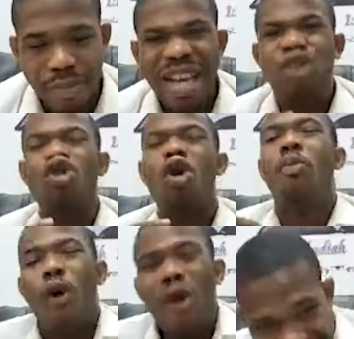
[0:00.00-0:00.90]
make your
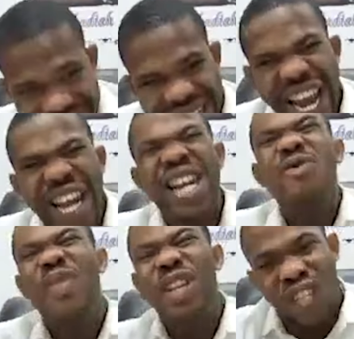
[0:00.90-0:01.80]
body a
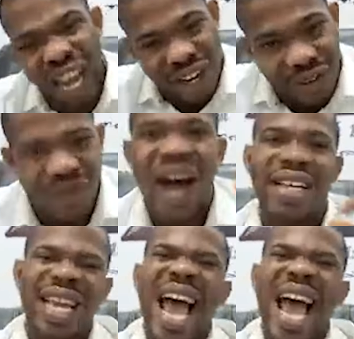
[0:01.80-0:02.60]
living sacrifice,